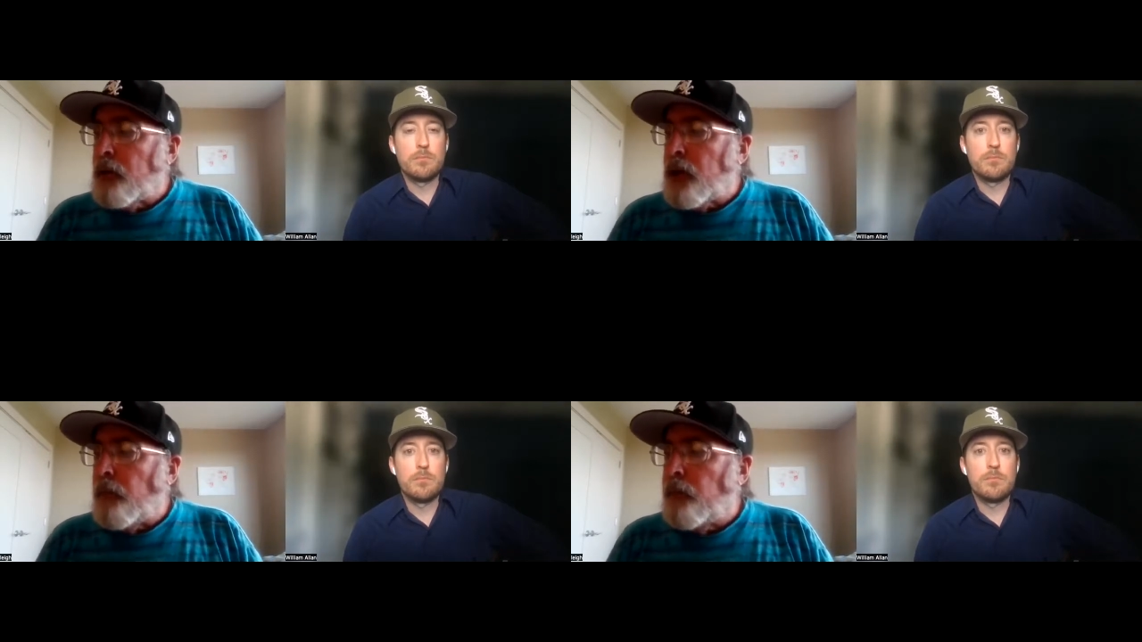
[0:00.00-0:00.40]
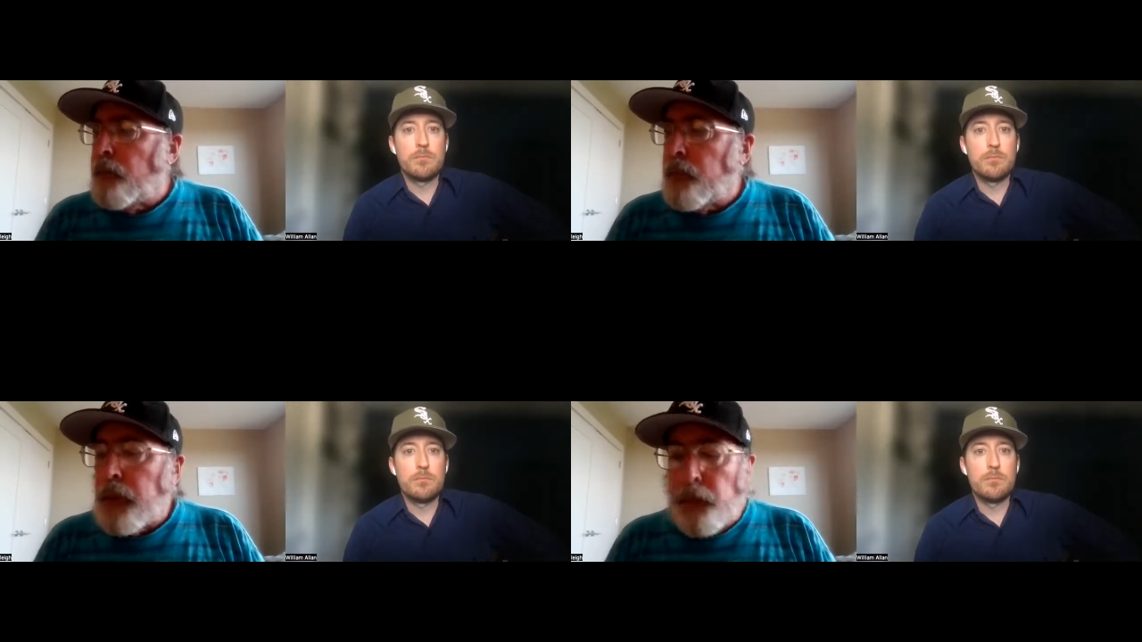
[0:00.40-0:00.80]
Speaker 1: looked up.
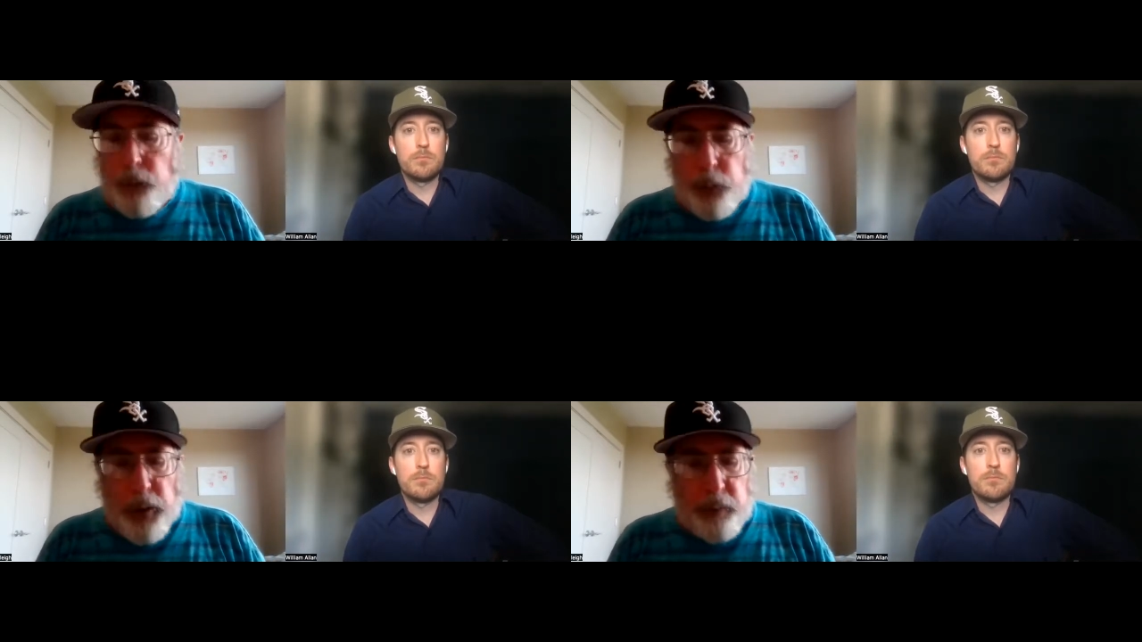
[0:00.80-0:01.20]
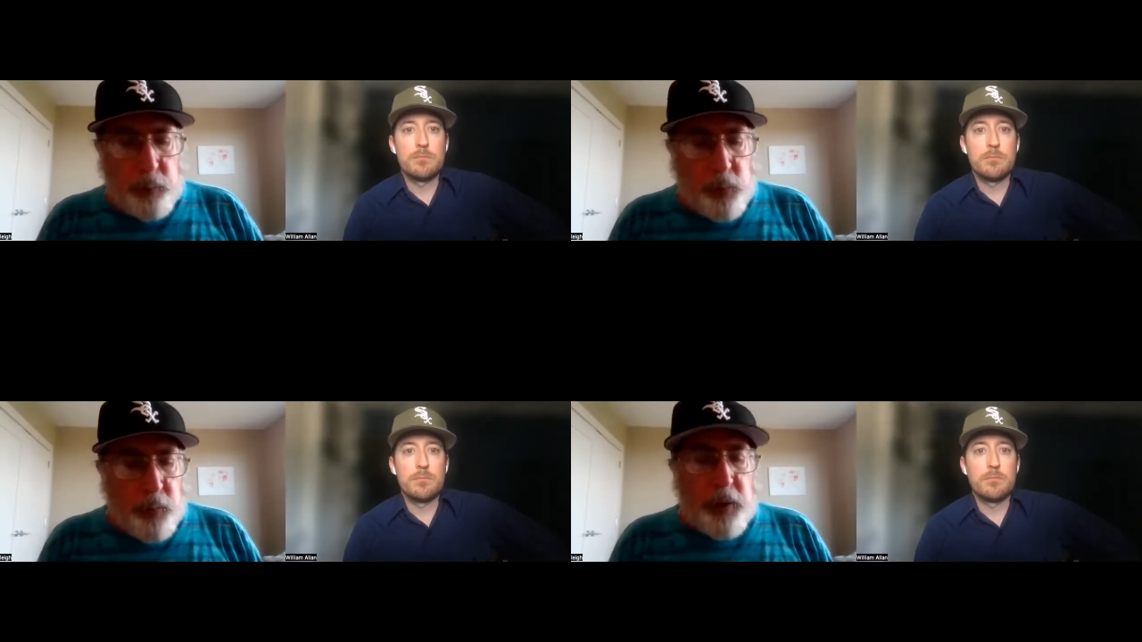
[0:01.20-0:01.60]
The
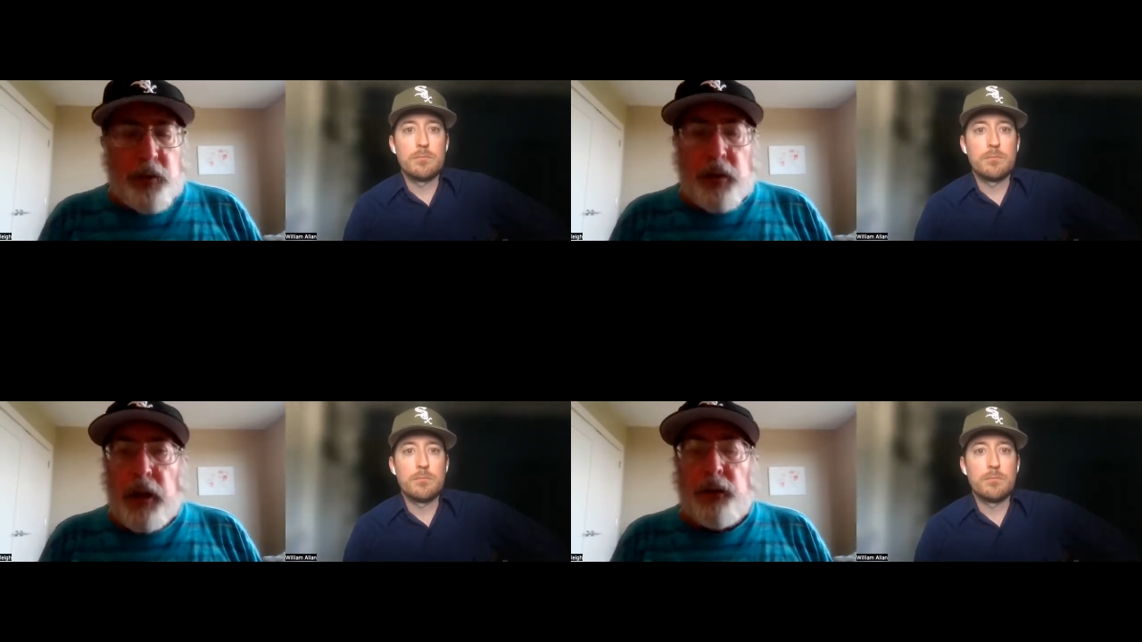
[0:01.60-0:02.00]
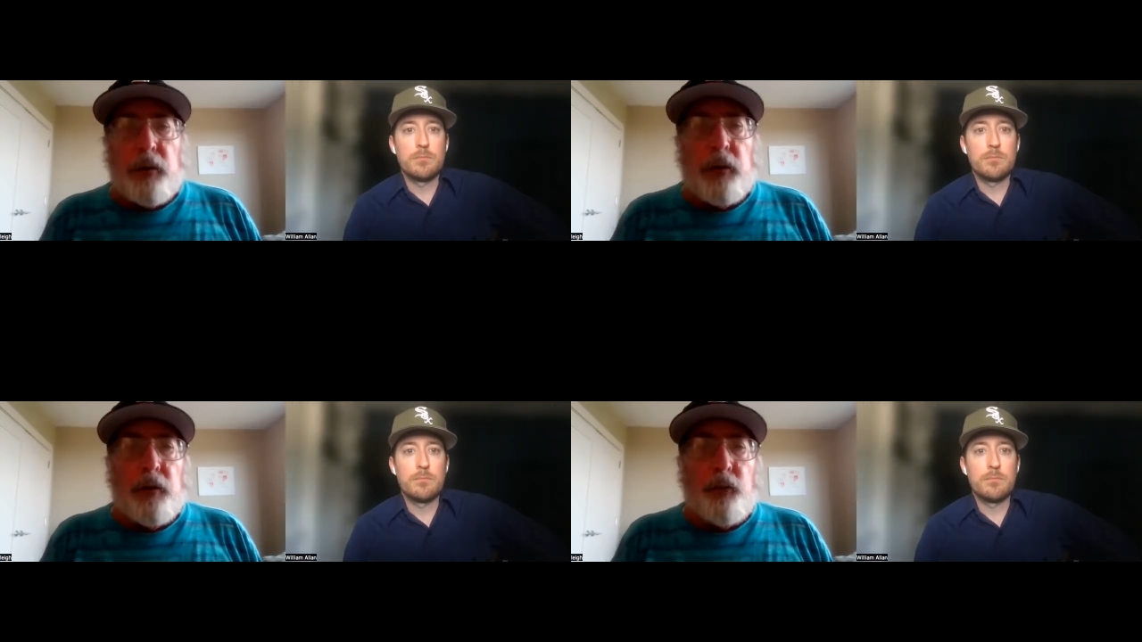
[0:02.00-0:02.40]
problem to me is not
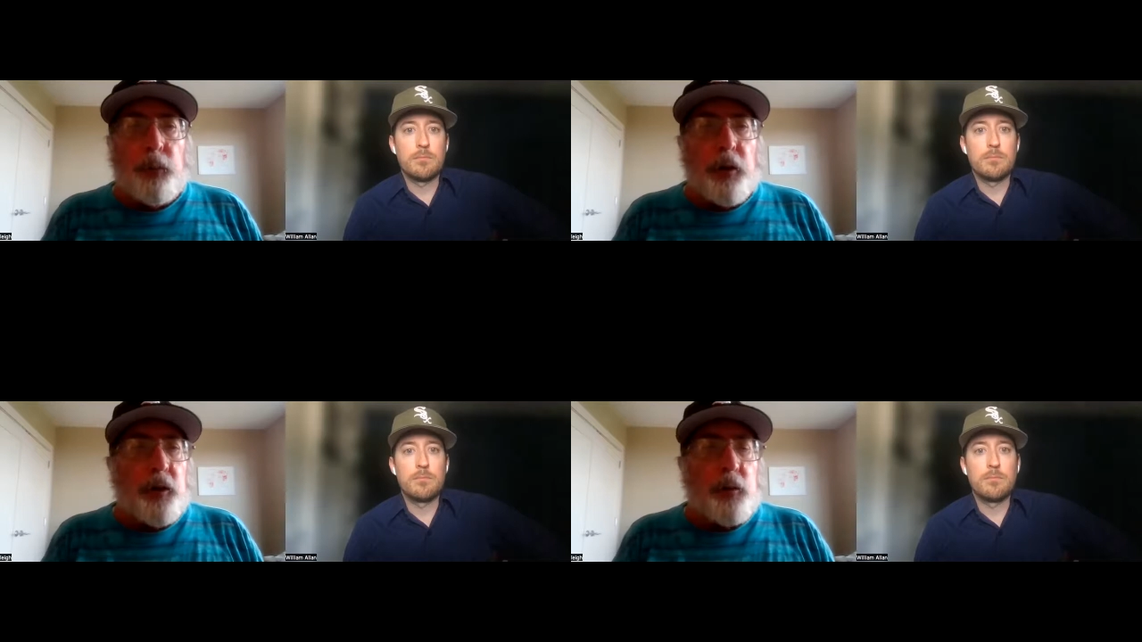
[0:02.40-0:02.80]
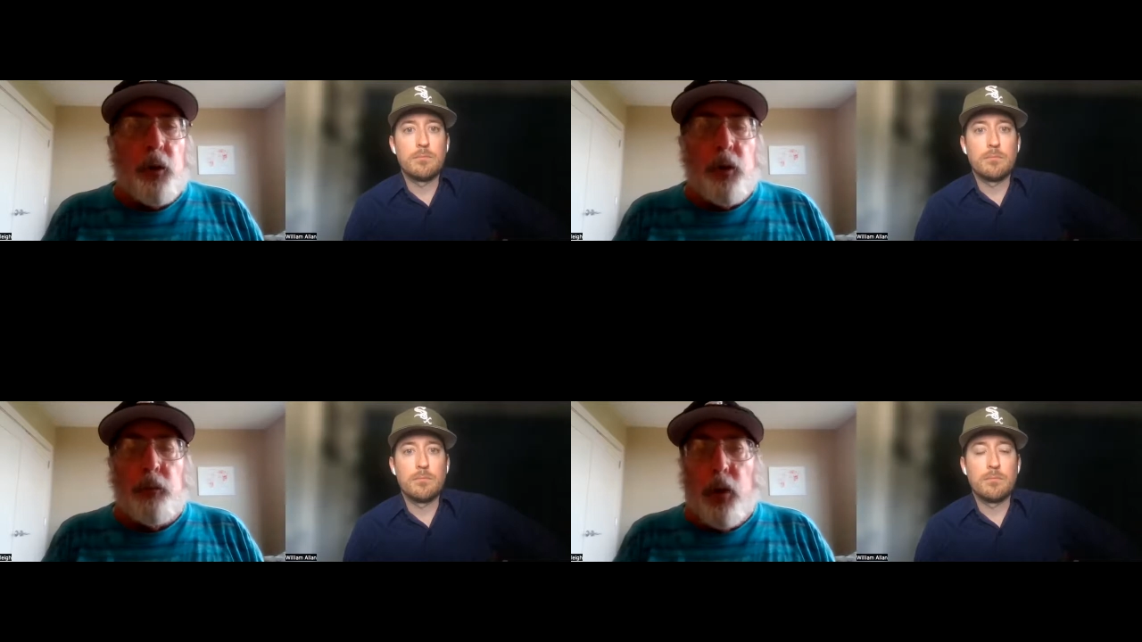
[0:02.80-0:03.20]
that if you play
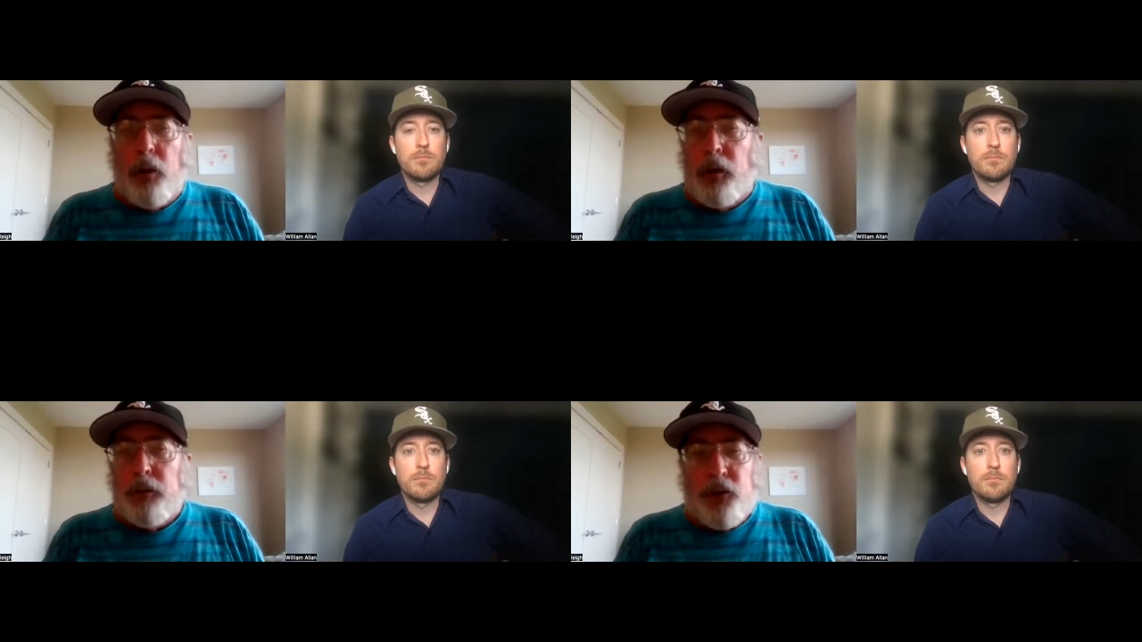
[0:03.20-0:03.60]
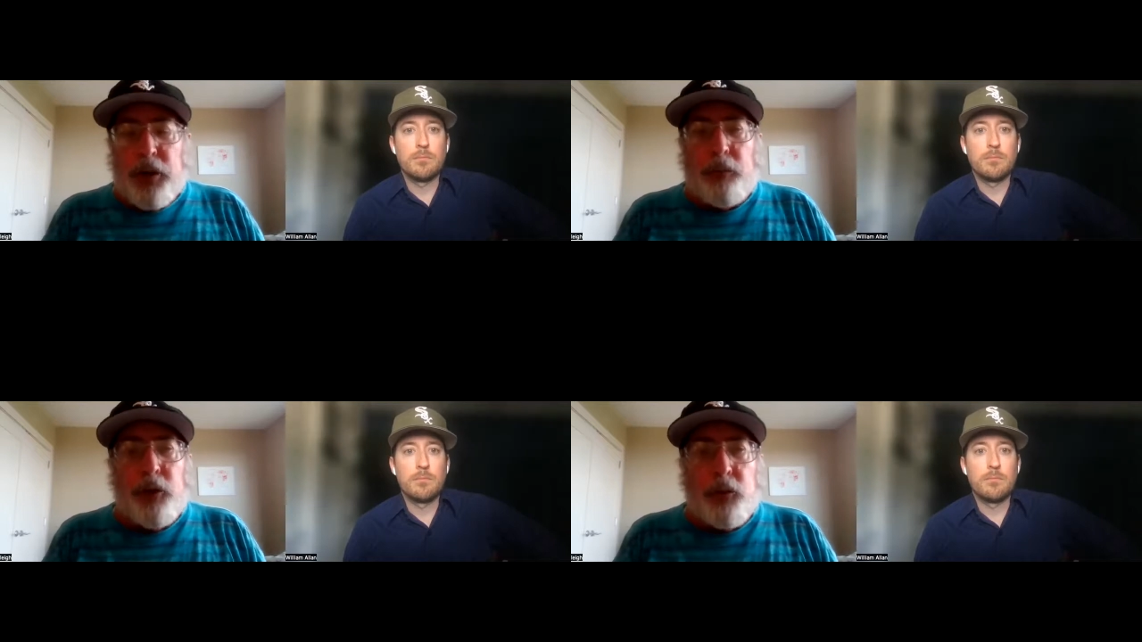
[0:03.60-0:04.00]
small ball or
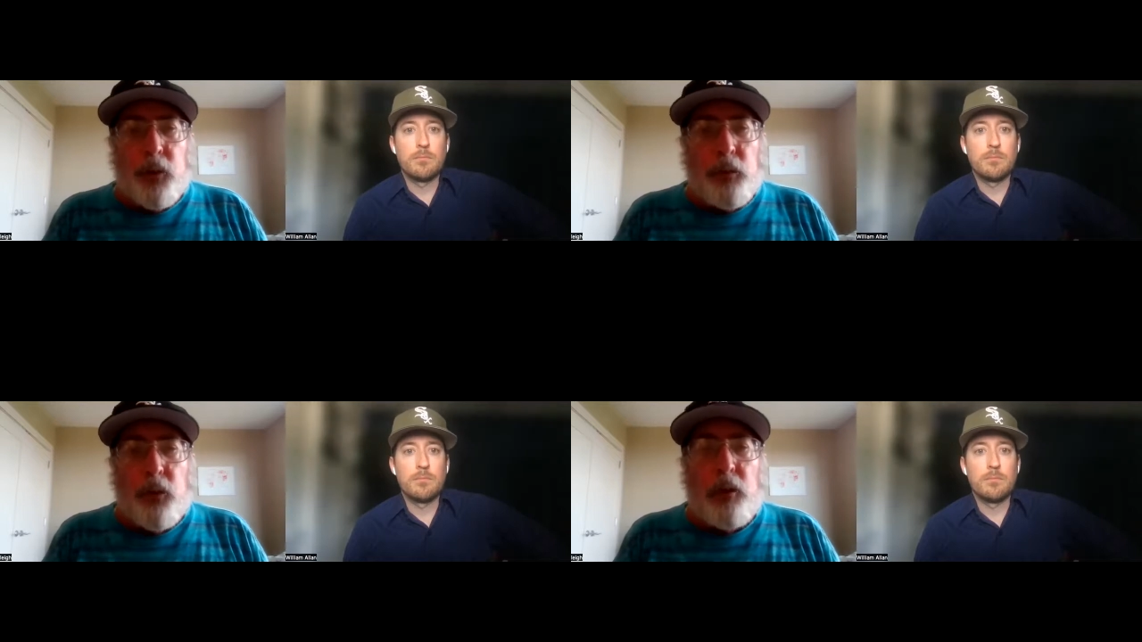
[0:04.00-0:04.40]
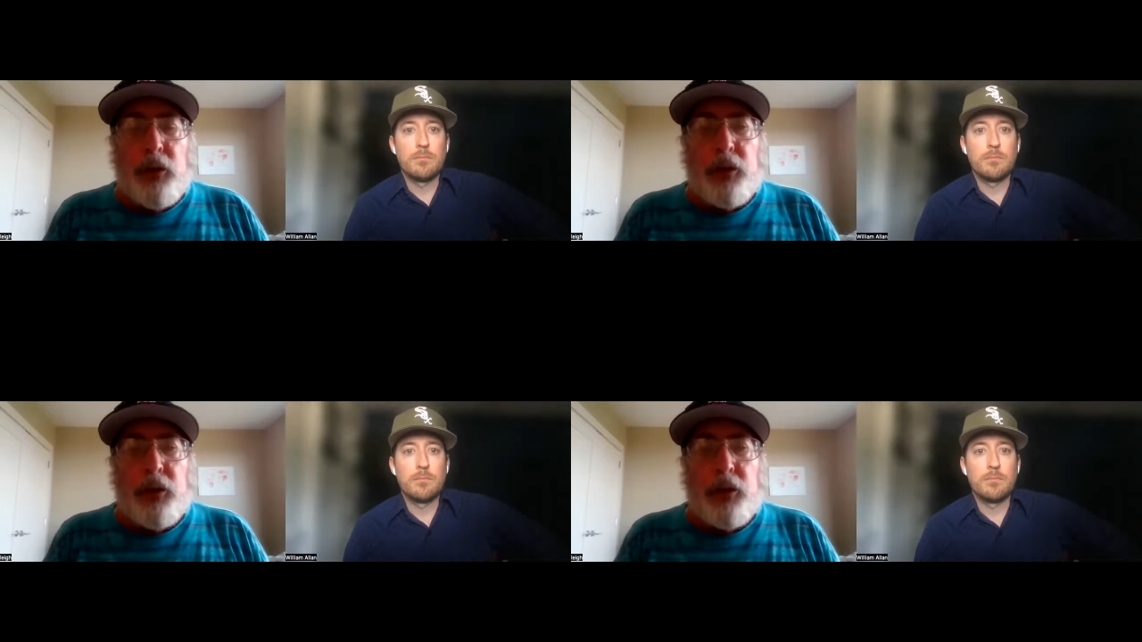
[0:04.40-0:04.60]
semi-small ball,